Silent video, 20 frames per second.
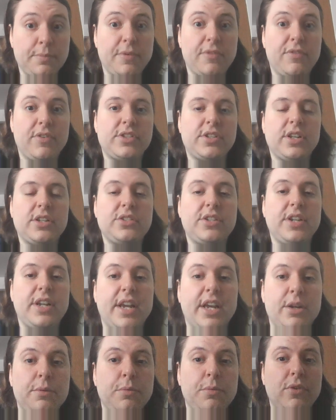him if he's
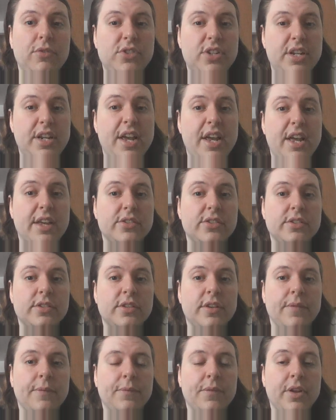hunting, and he moves to
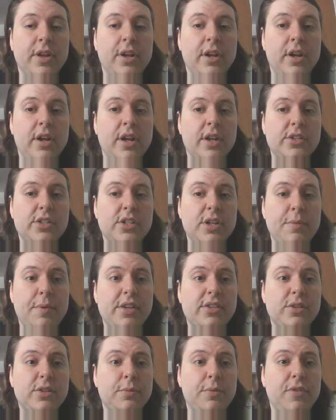yes. Sam
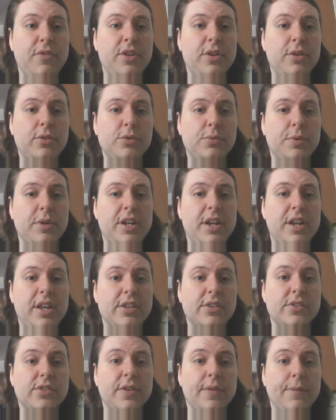asks him if he knows what it
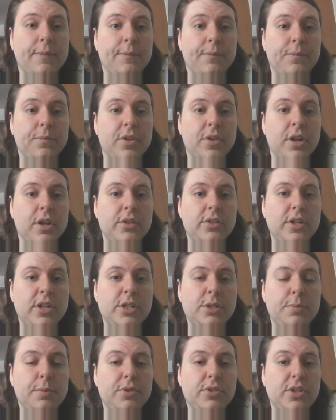is. Dean
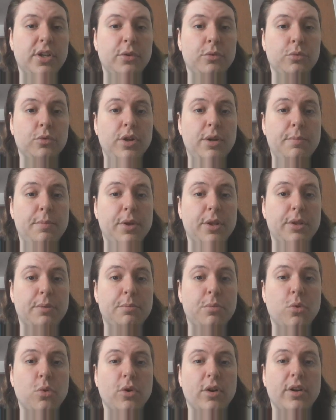spells out reap on the
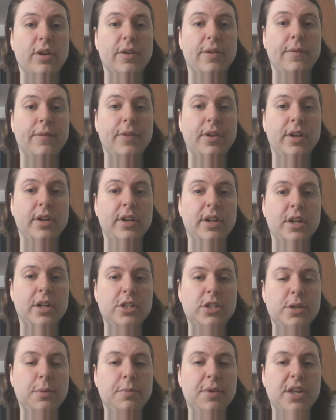board.
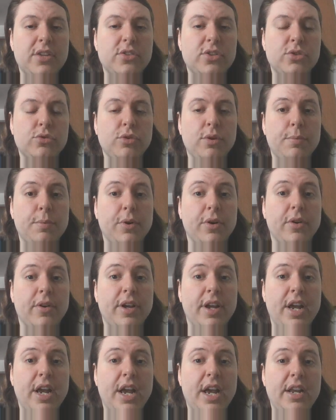Sam kisses Reaper
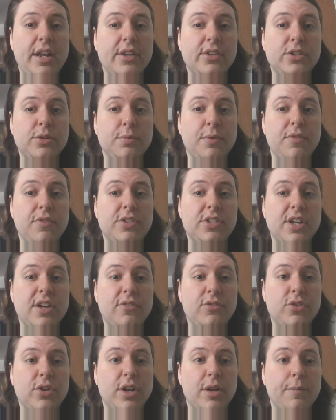and asks him if it's
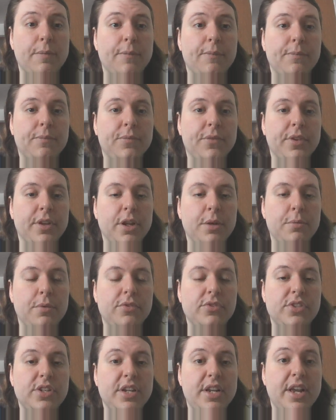after him. It
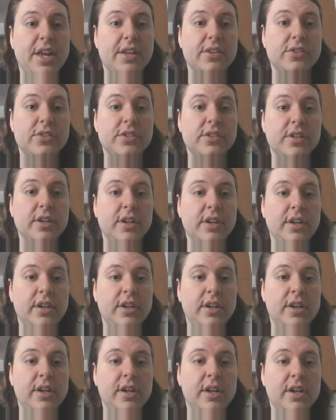moves to yes.
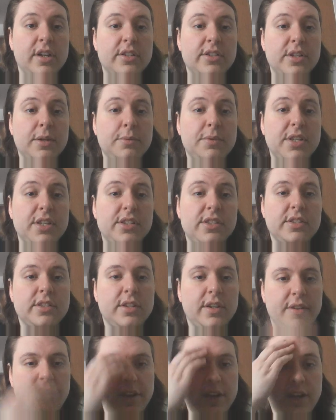Sam
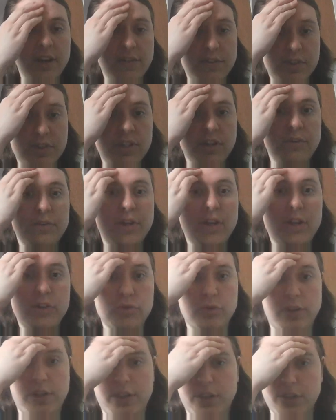says if it's there
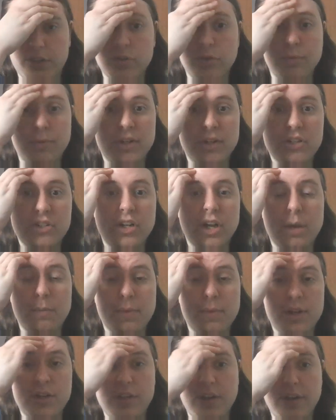naturally, there's no way to
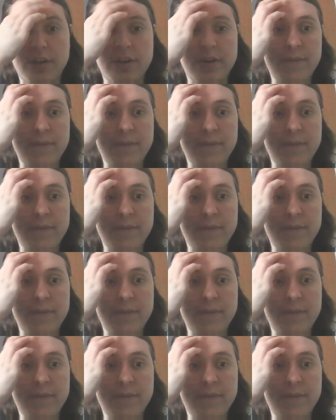stop it.